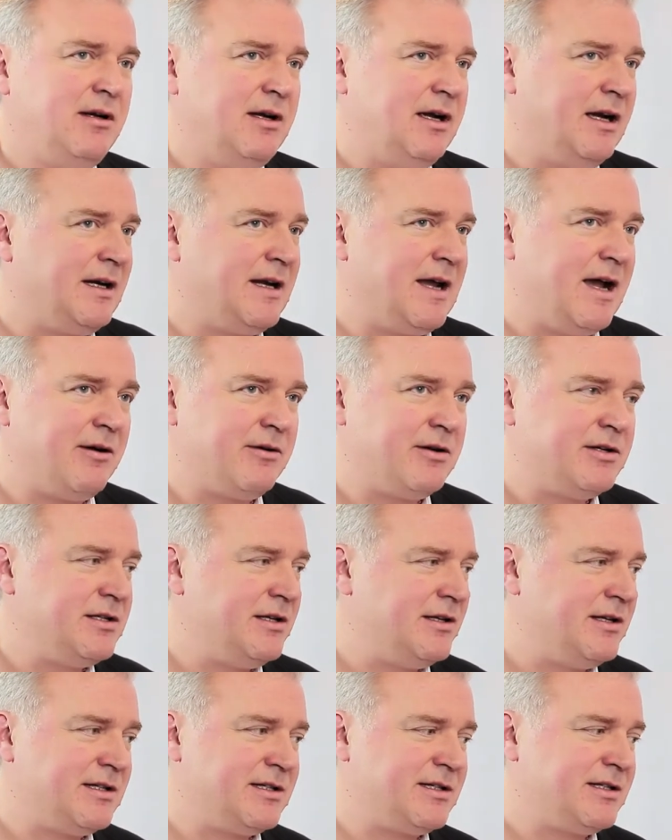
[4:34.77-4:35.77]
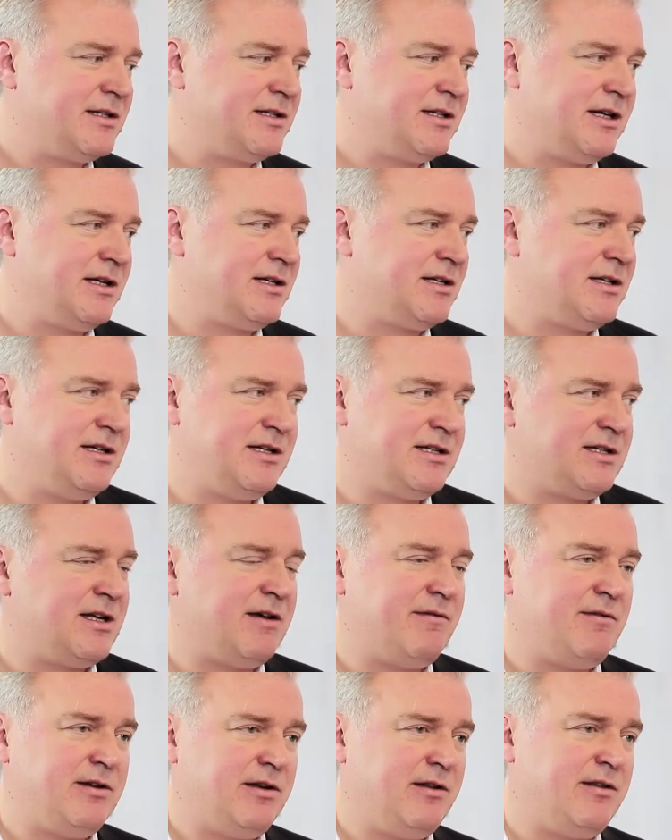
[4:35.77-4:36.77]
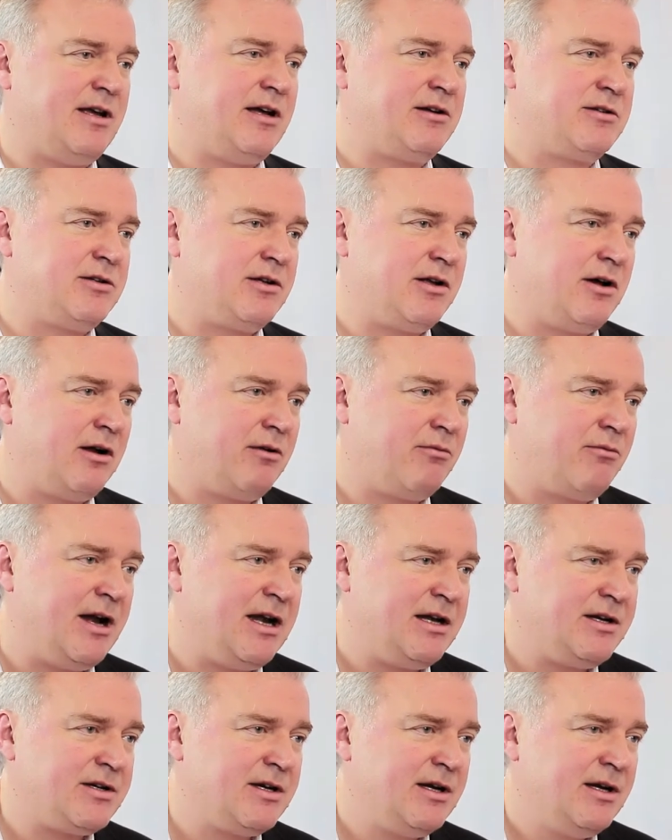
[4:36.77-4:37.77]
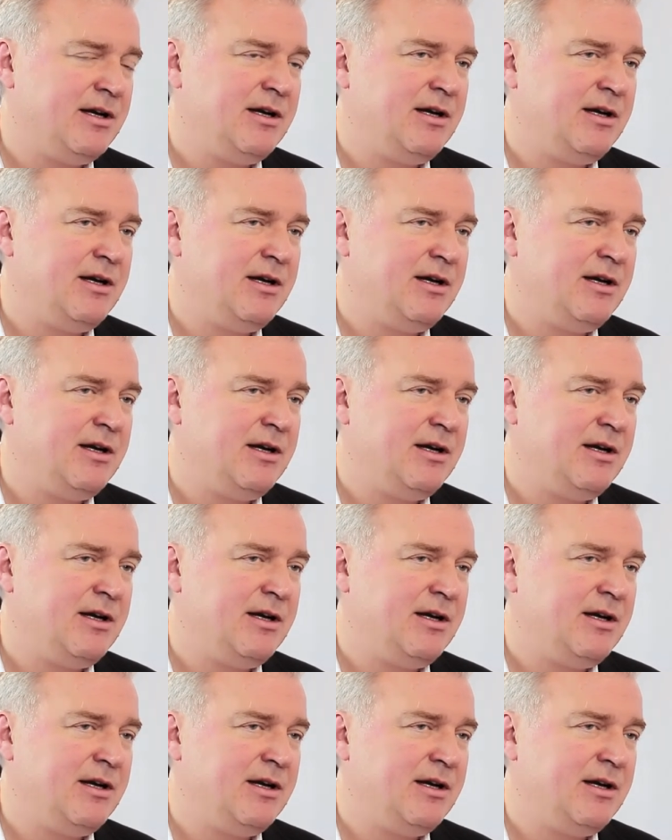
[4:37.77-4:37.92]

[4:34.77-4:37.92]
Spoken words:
account is in the $60,000-$70,000 range.